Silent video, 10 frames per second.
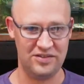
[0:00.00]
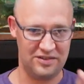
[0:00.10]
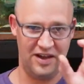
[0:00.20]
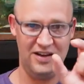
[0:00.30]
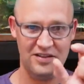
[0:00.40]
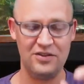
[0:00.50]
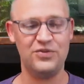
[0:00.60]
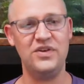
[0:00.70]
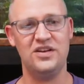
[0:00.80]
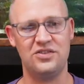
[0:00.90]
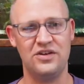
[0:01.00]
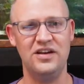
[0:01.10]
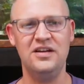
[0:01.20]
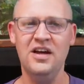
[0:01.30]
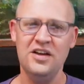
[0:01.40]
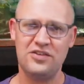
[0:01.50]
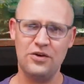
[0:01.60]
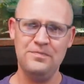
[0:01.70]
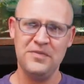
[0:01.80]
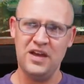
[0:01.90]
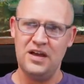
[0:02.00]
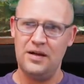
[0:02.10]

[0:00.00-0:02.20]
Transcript: by these tiny little fish, right? So